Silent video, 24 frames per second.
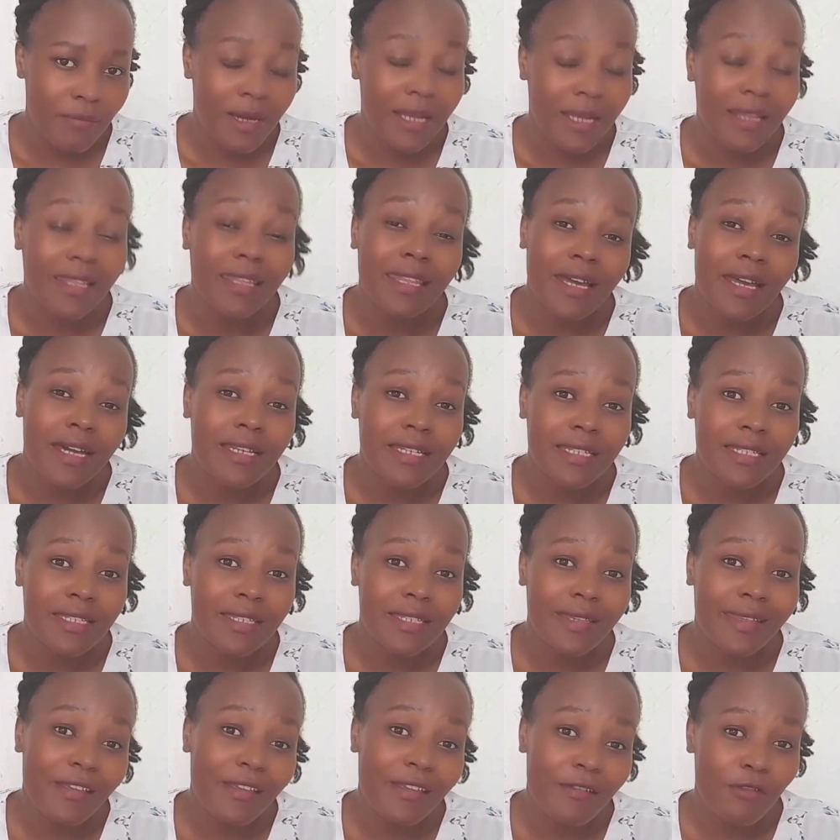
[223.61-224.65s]
But that
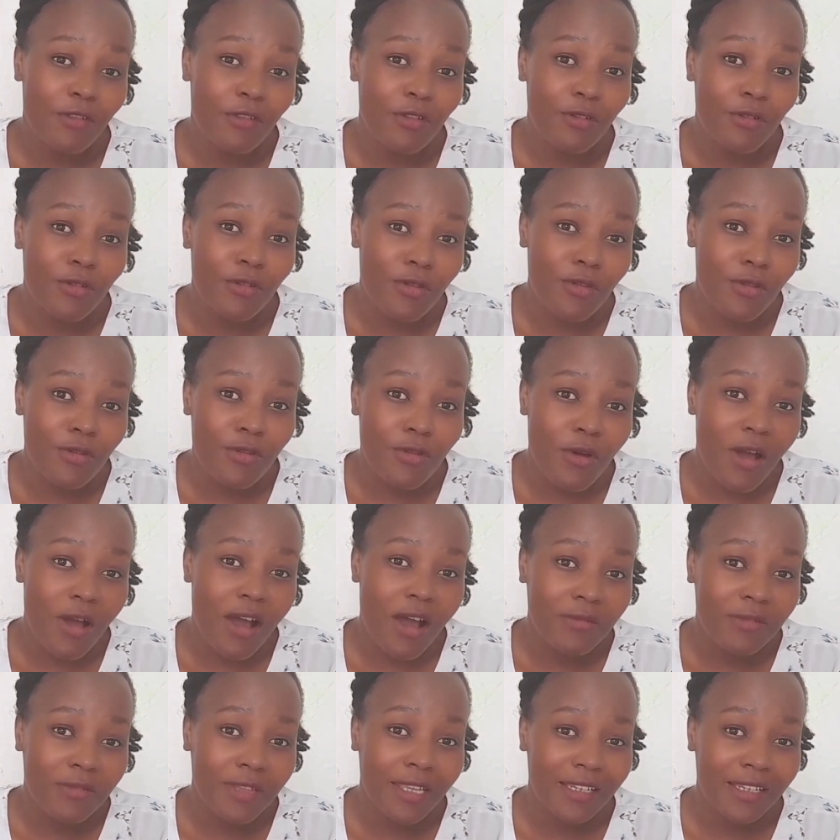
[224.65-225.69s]
is if you
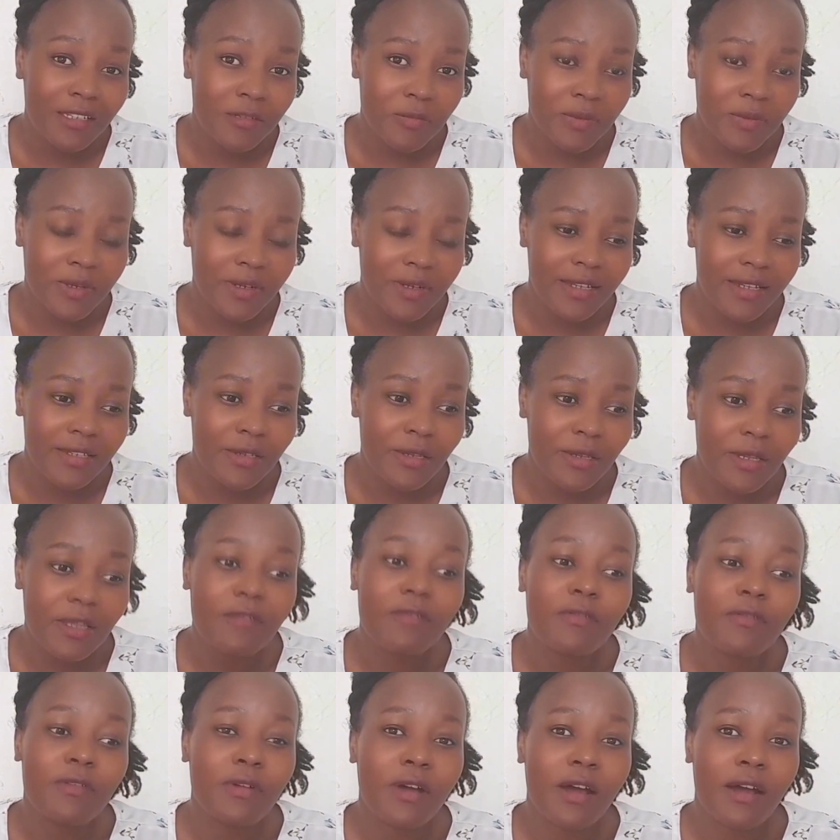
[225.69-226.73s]
have the experience,
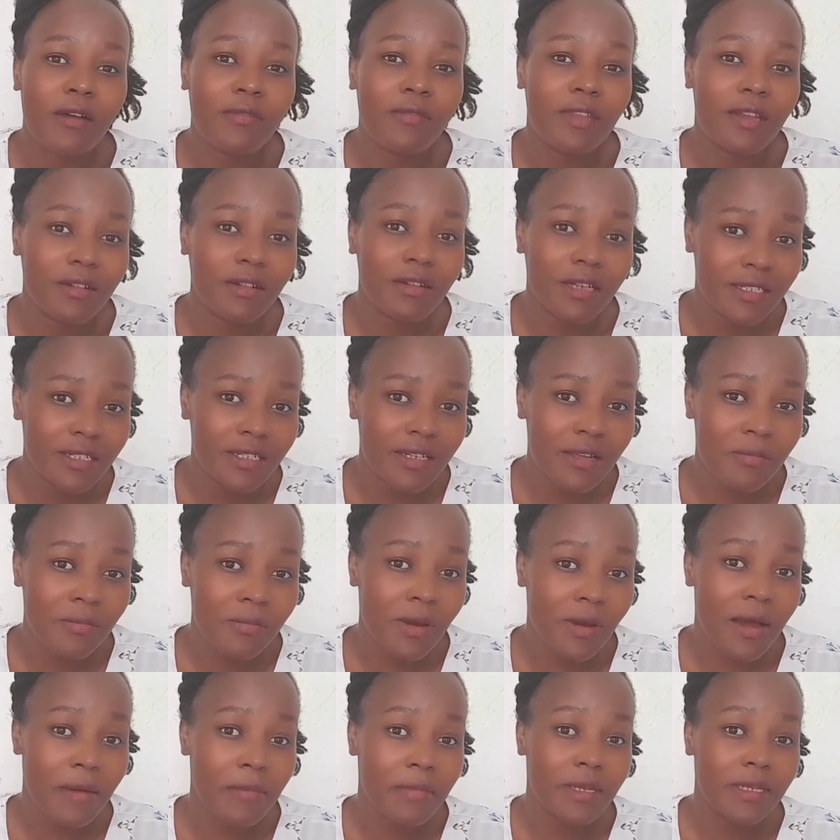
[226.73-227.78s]
if you have the resident
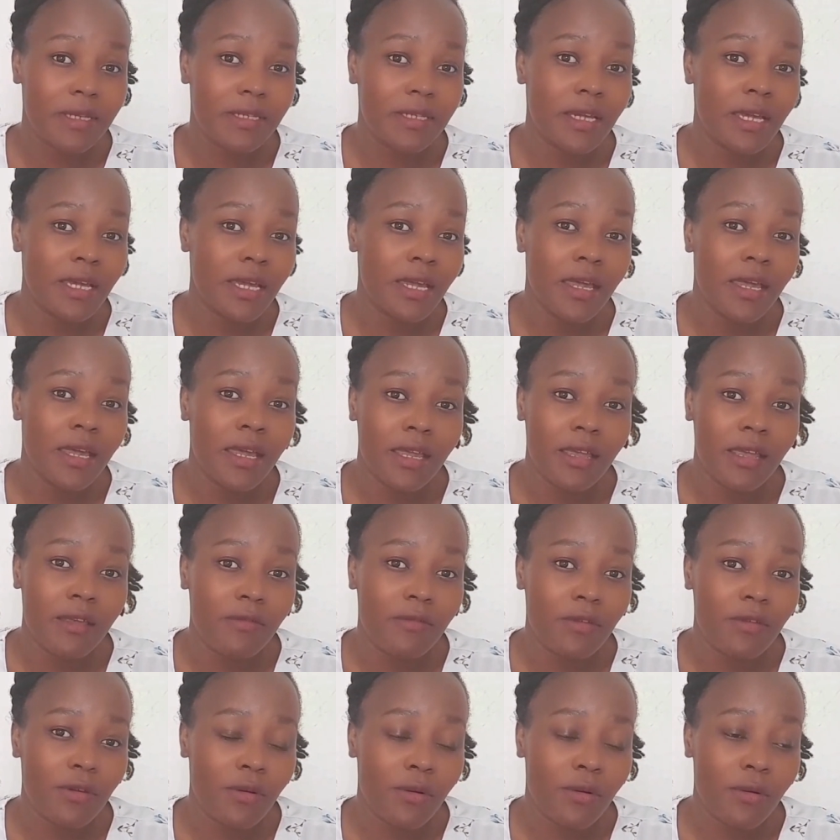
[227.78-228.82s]
permit,
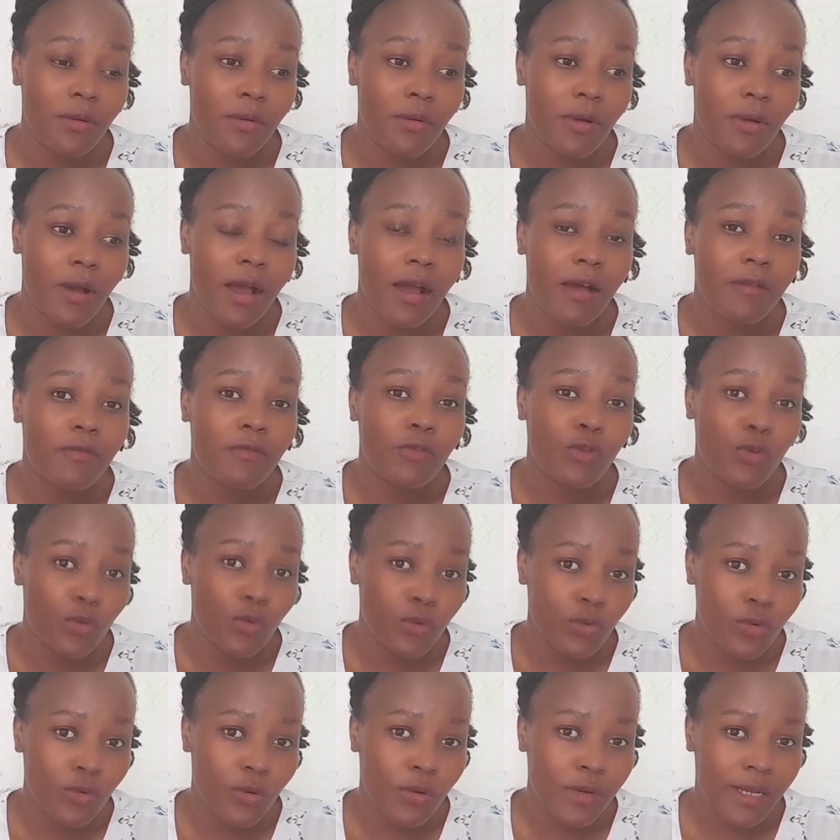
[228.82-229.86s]
if you have
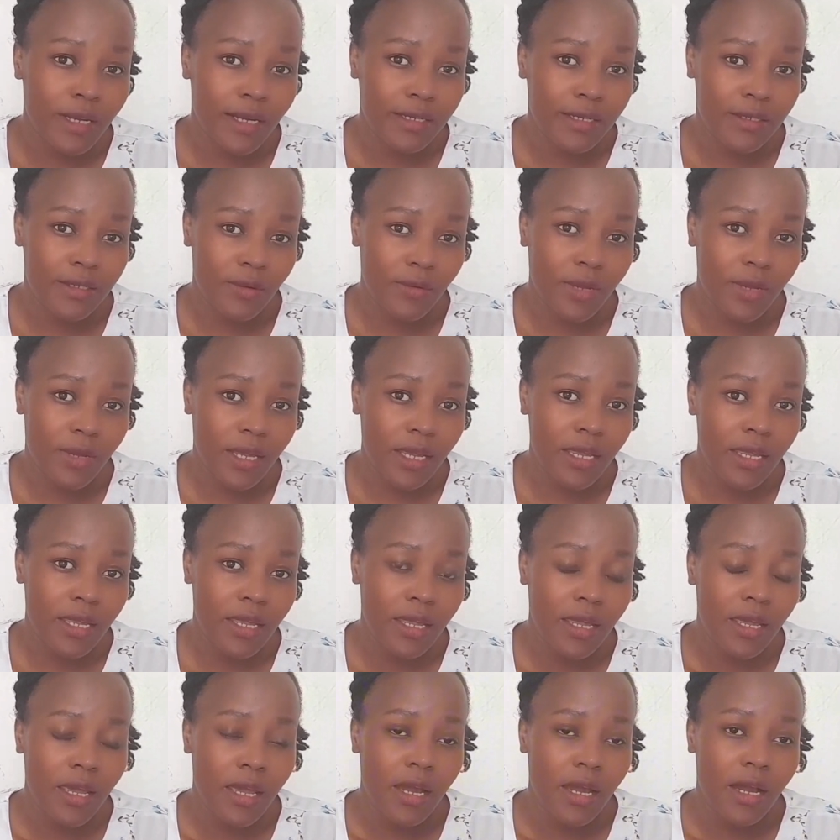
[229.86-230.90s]
good contacts, okay?
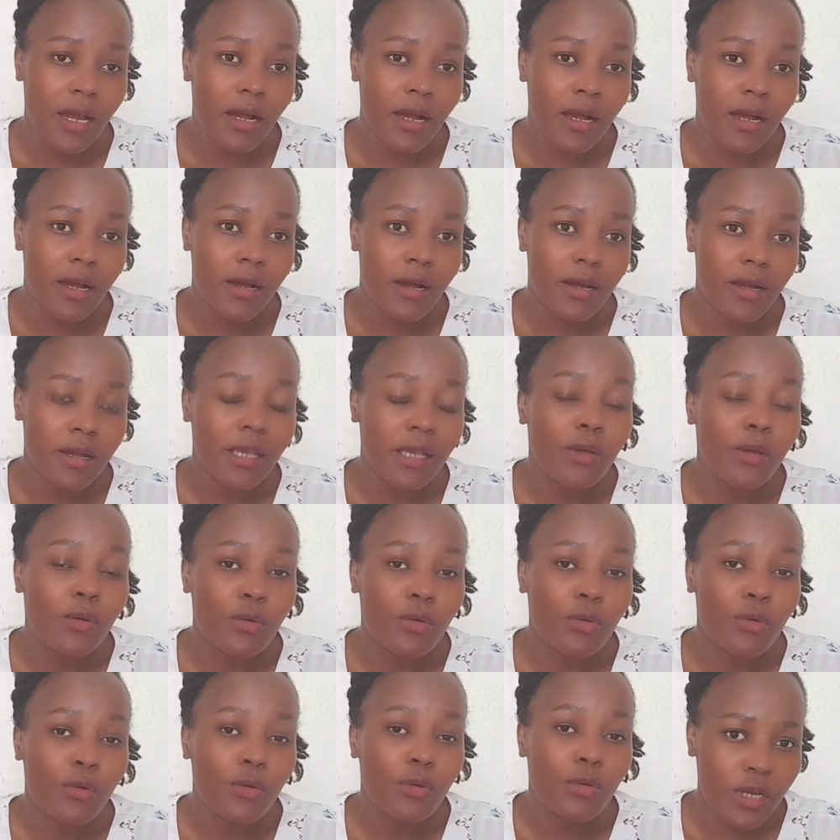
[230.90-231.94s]

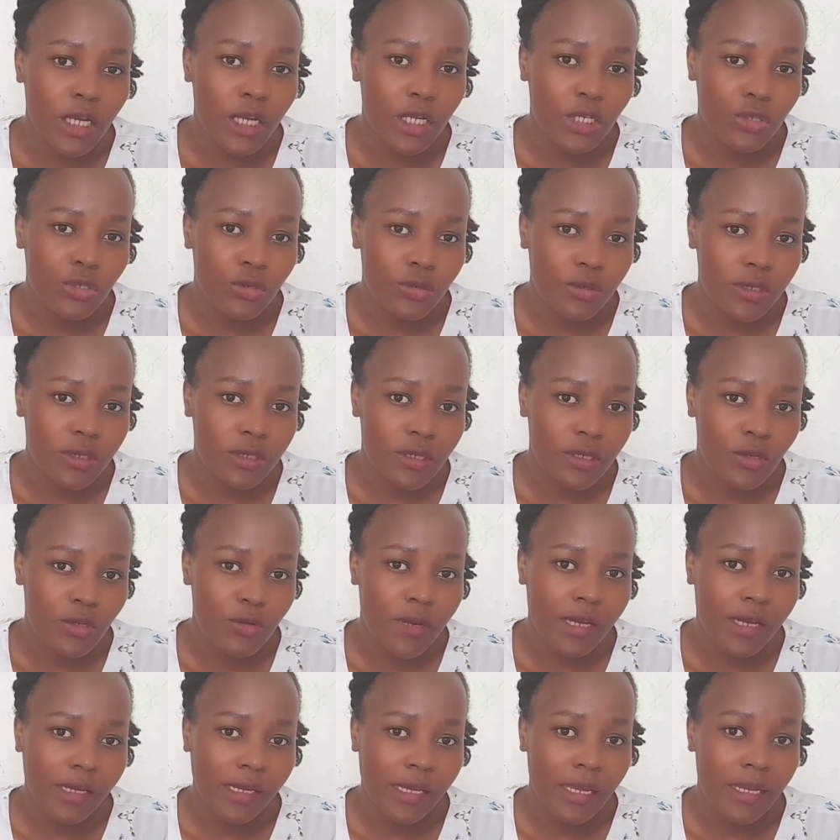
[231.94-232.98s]
Good connections, you
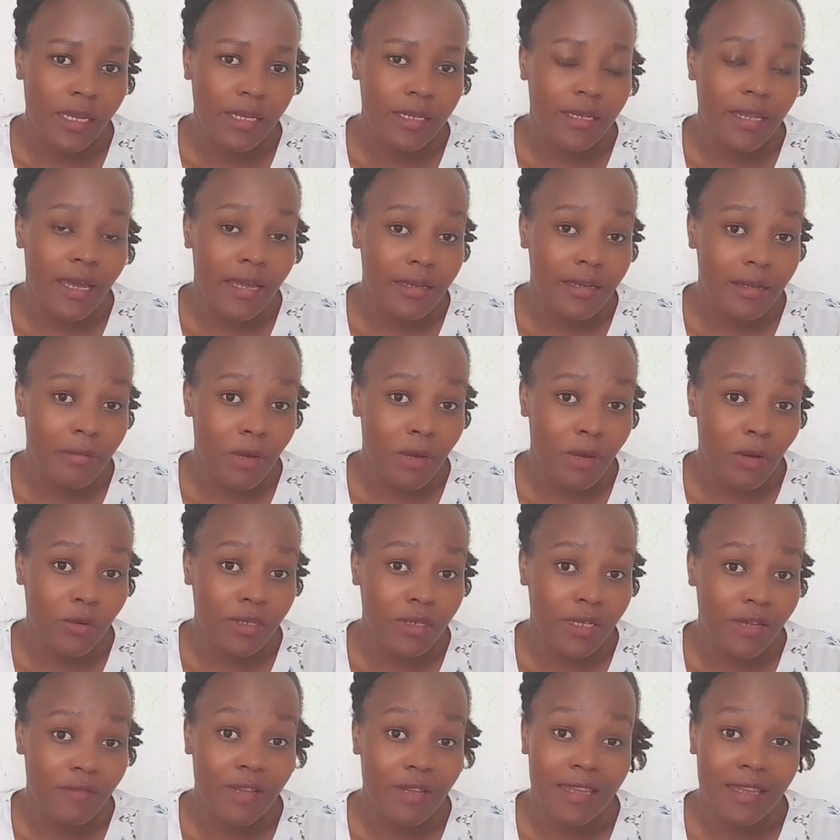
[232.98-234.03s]
can get that
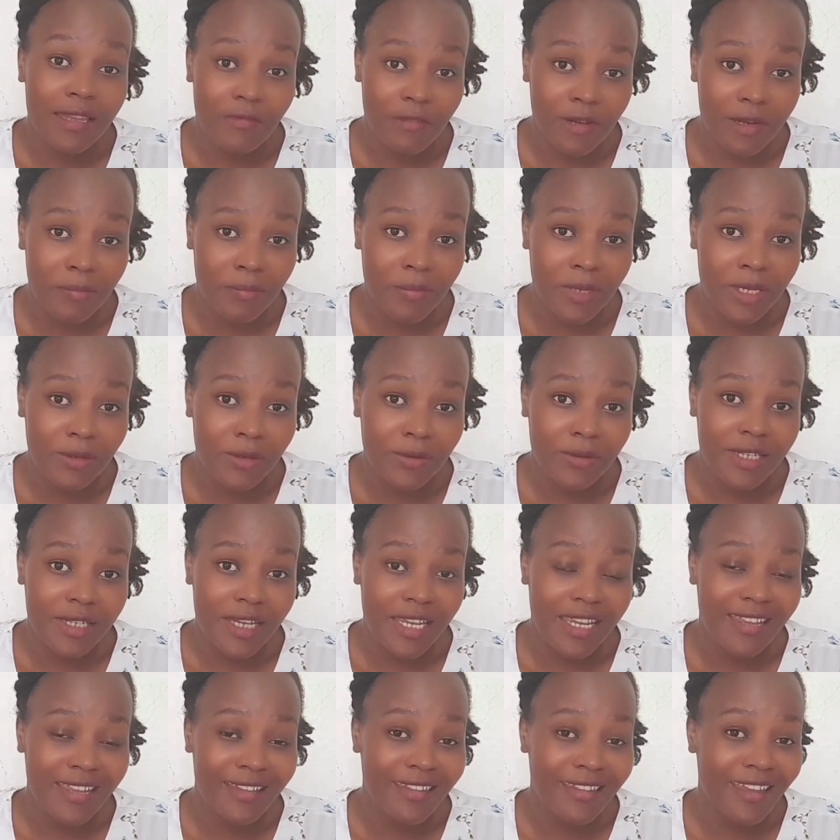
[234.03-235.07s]
amount. Even the Filipinos
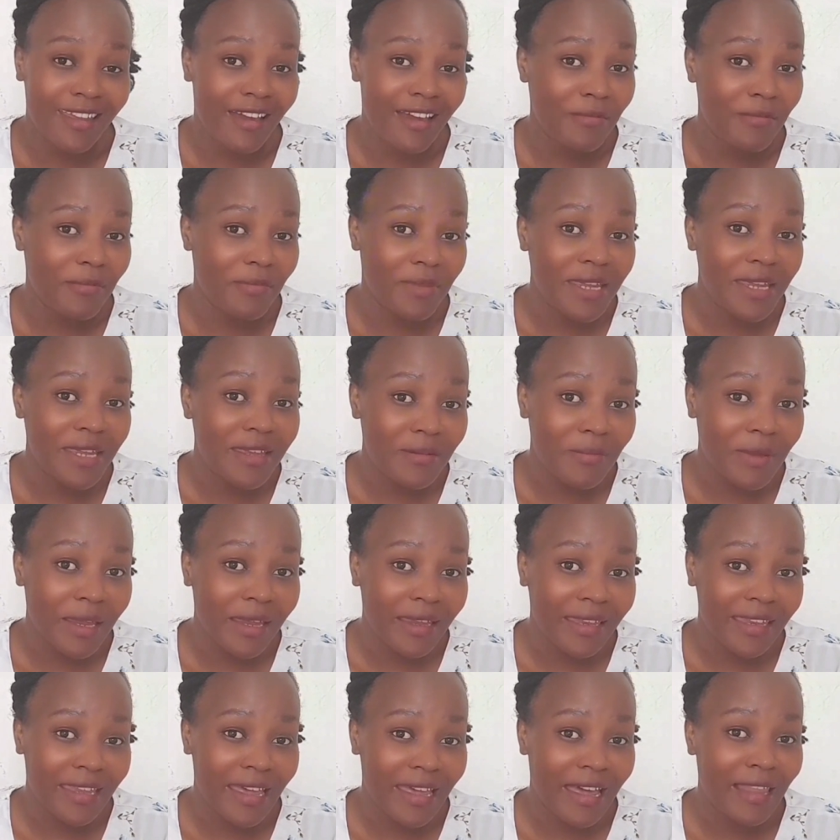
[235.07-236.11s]
here, they are being
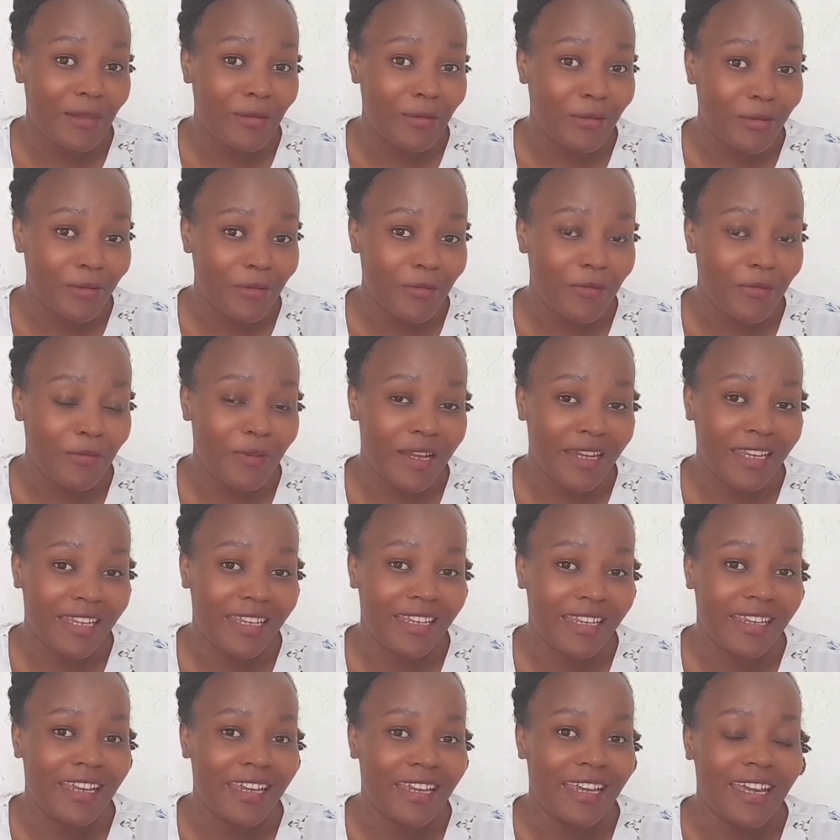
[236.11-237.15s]
paid a lot of
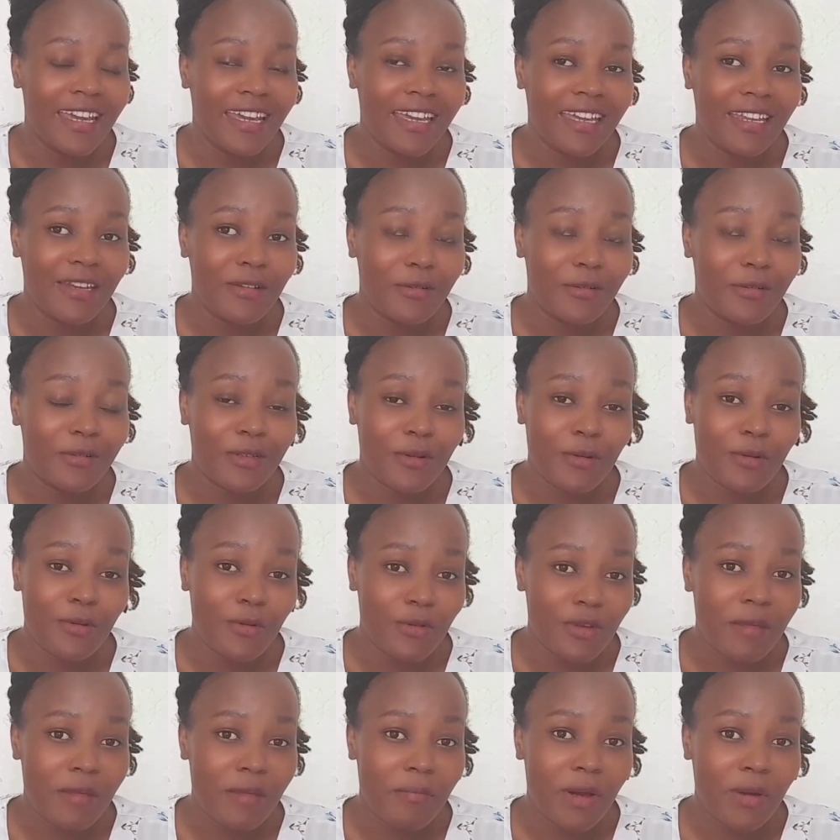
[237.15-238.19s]
money and also
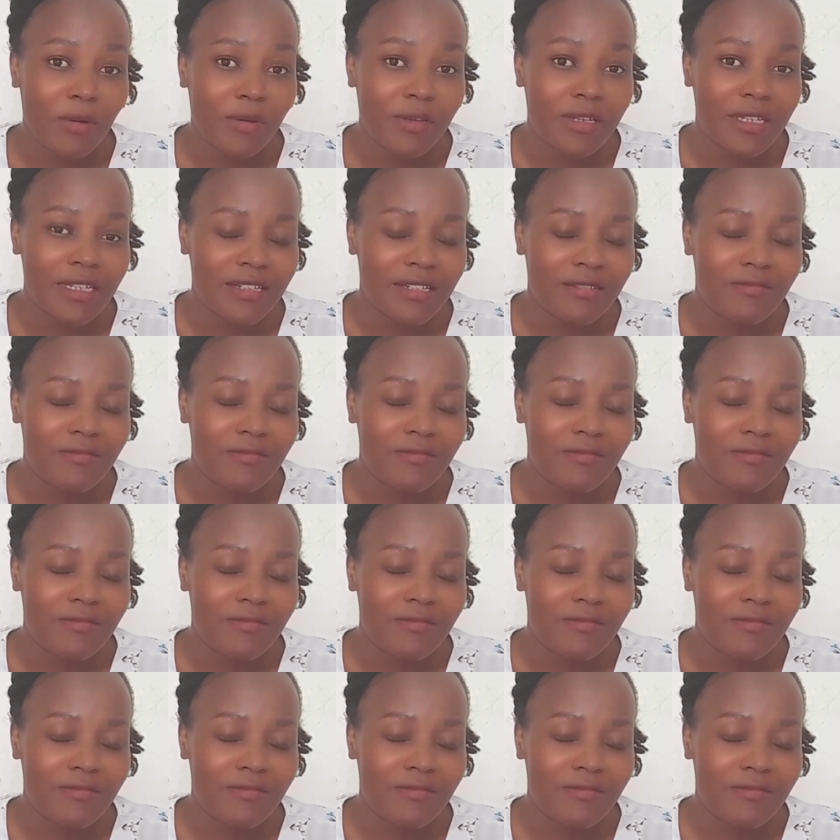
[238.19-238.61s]
good amount.